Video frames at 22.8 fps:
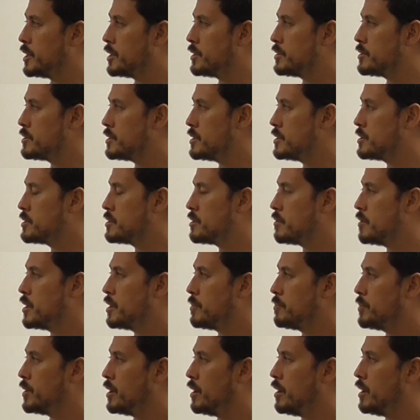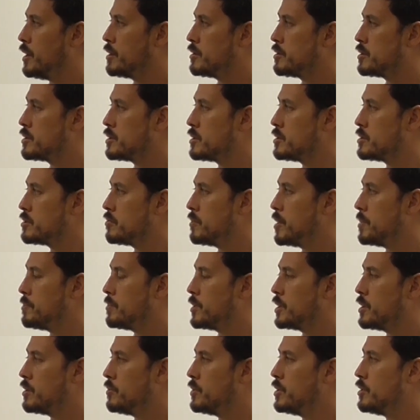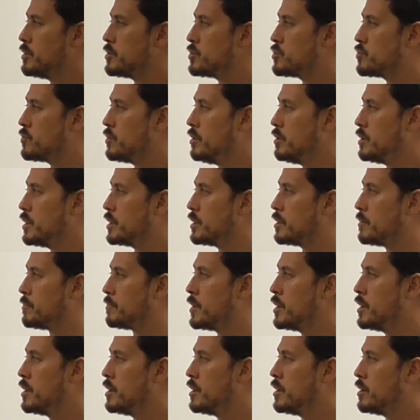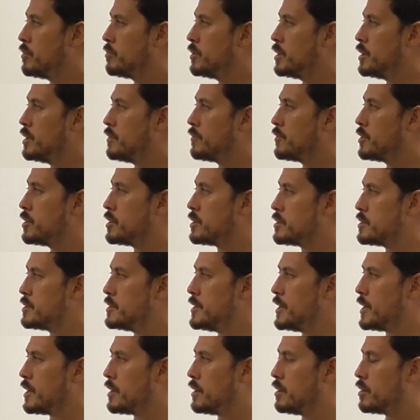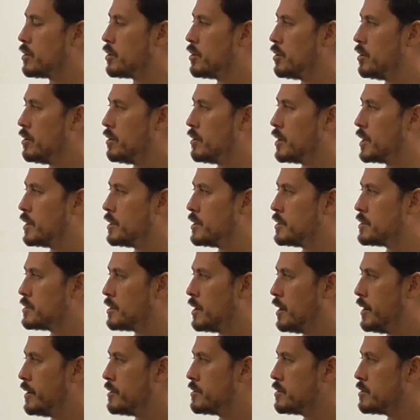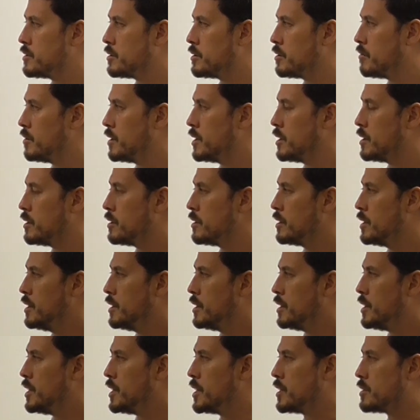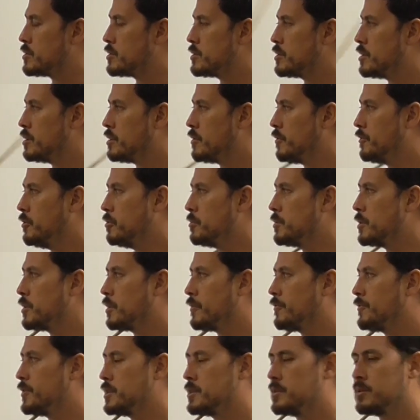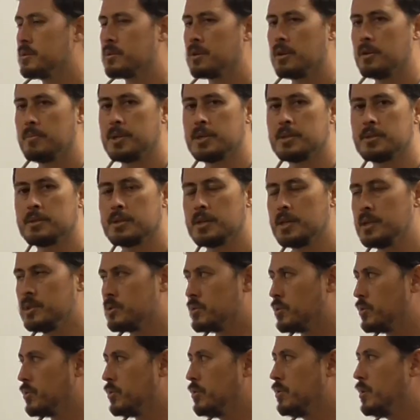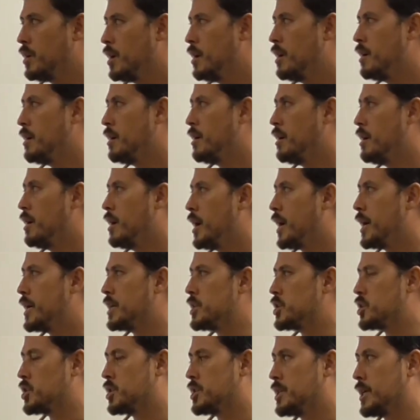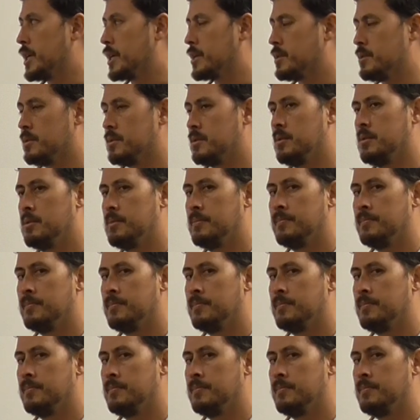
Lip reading: else is surrounded by hydrogens, remembering that we're not drawing them. Where you've got a stick occurring, there's a hydrogen around each. So the formula for this is going to be C2H6.